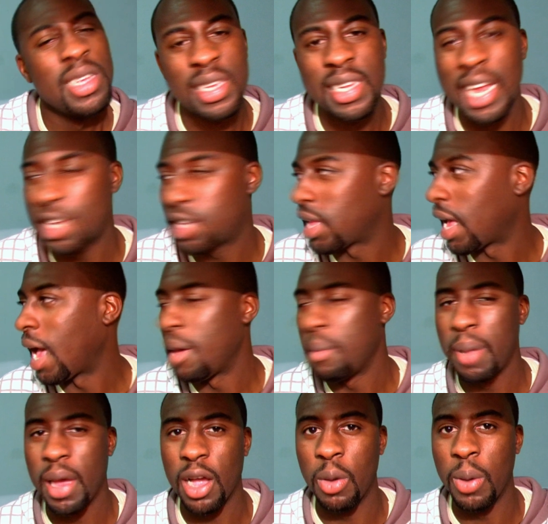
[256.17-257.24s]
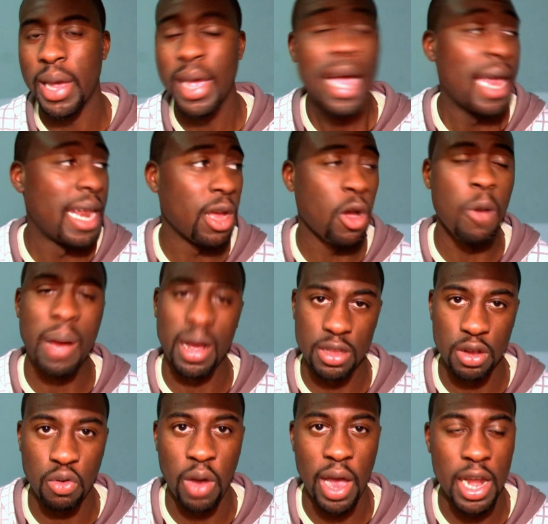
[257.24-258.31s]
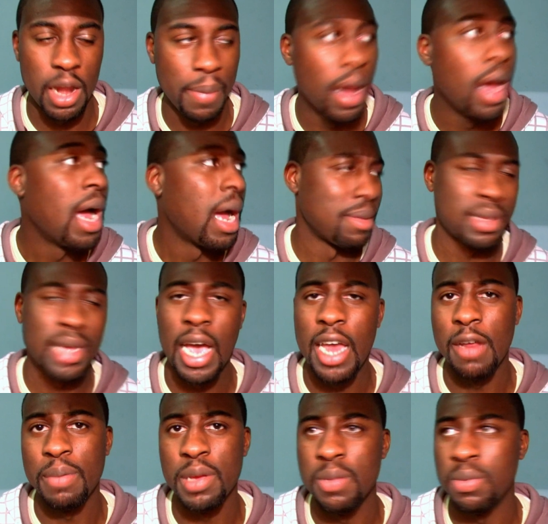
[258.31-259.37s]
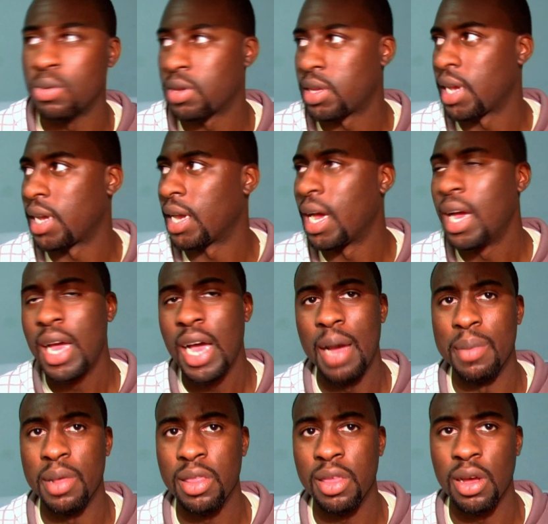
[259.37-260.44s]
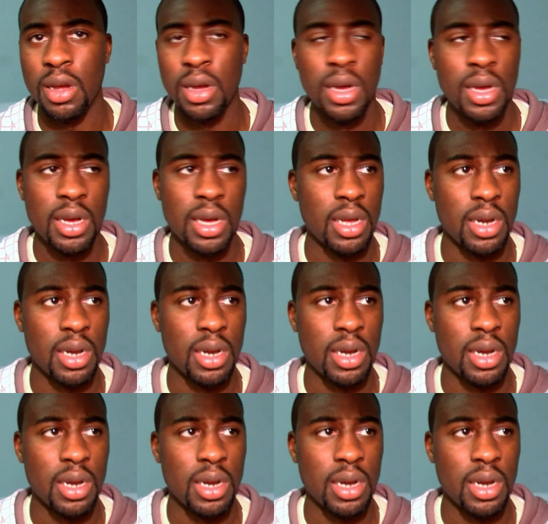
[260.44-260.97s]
Snatch the handbag away, and then go back to crying about, I'm tired of people saying that I'm a thug.